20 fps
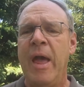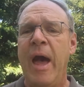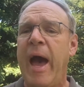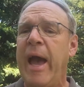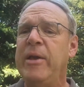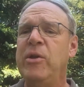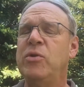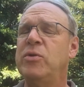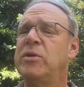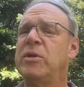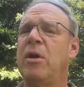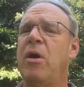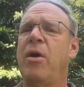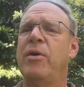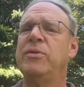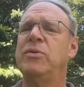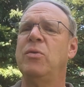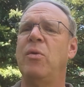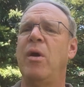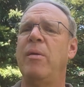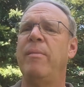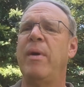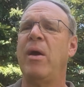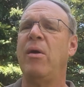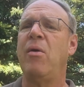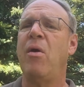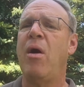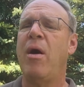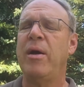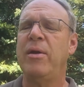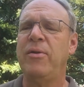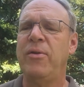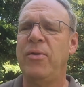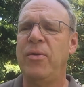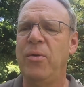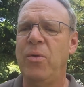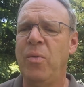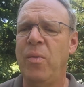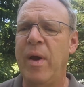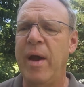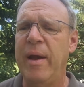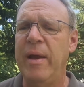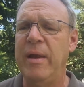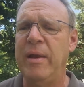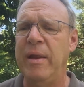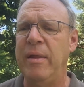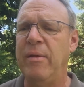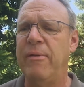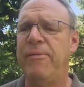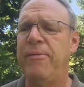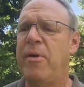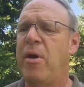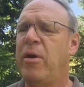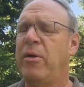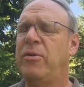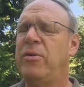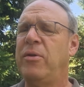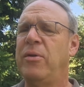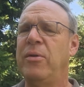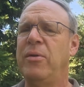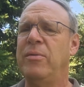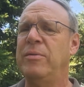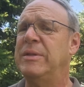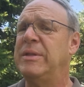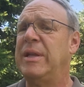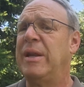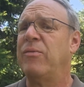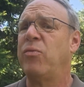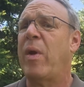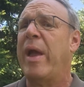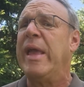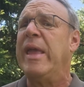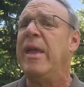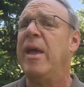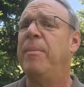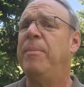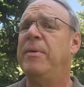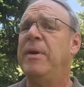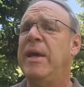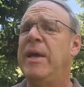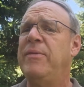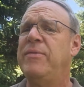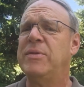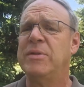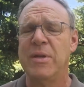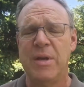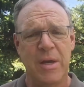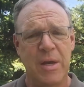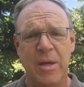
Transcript: I use it also on my lawn to, in the fall, to, instead of raking up leaves,